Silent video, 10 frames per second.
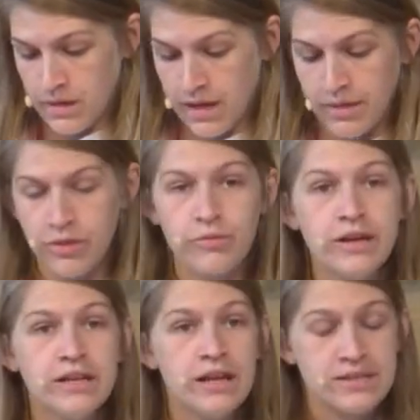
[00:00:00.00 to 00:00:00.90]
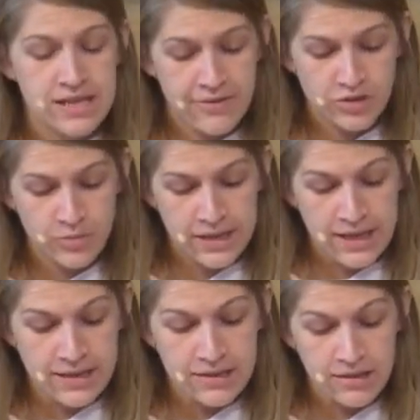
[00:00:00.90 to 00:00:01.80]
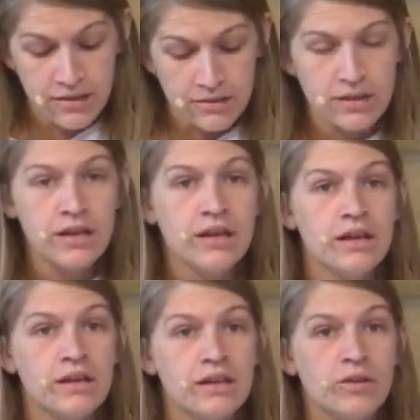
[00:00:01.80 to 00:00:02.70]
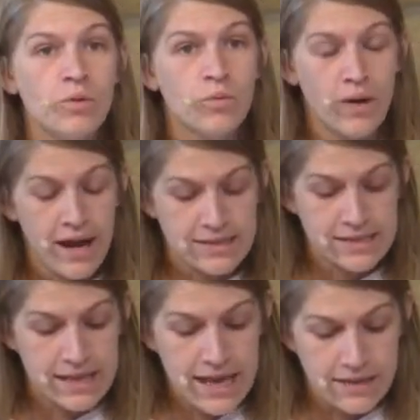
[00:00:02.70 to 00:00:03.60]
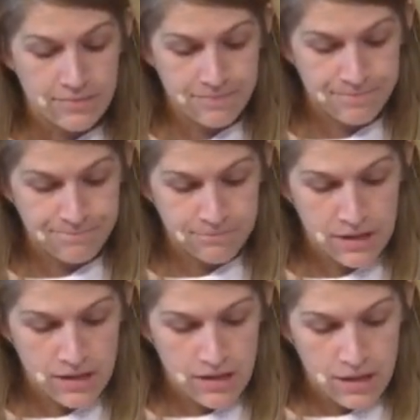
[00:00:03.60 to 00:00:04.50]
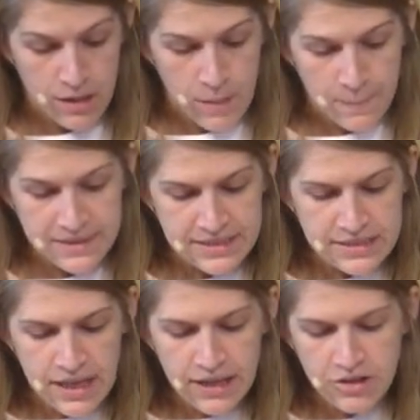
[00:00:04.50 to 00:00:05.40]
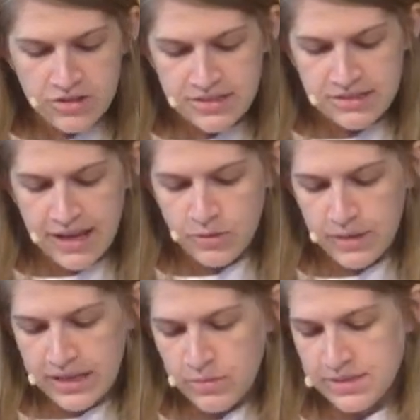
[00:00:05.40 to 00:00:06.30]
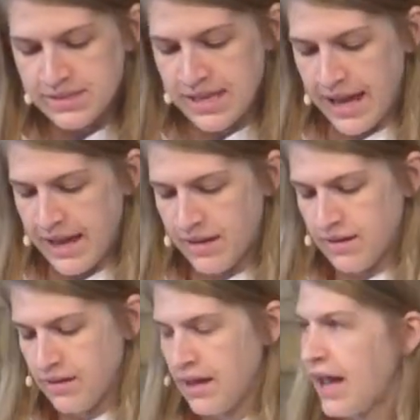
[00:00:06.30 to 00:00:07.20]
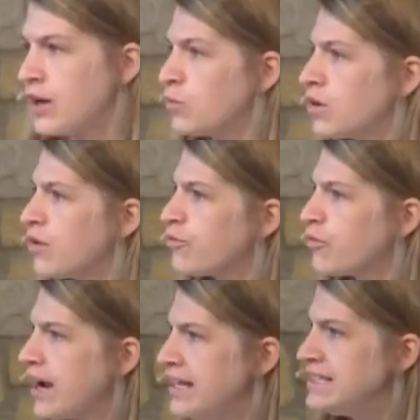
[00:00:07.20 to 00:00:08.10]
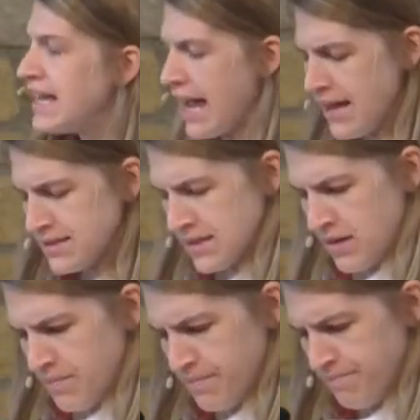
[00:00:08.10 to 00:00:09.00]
And 3 days after being killed, he will rise again." But they did not understand what he was saying and were afraid to ask him.